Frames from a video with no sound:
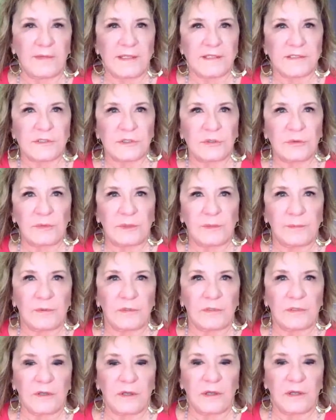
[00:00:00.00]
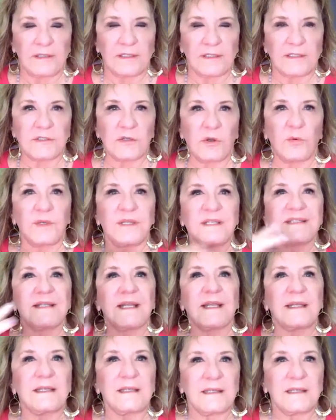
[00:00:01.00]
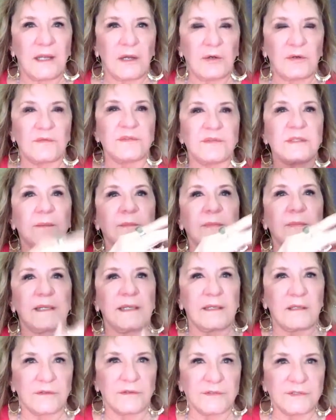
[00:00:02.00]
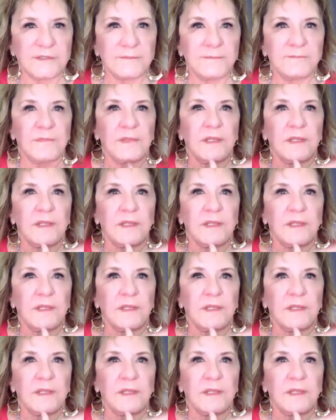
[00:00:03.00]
that suit we put on, is always taking care of somebody else.